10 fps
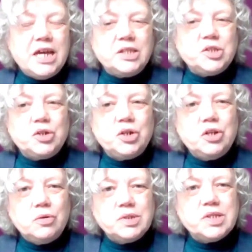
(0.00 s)
Yeah, it took a
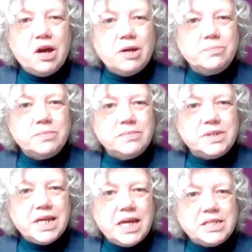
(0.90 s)
long time
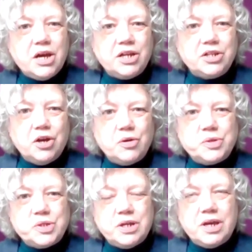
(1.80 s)
to get
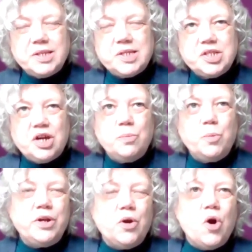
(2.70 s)
diagnosed. As time
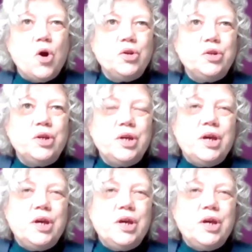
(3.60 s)
went on,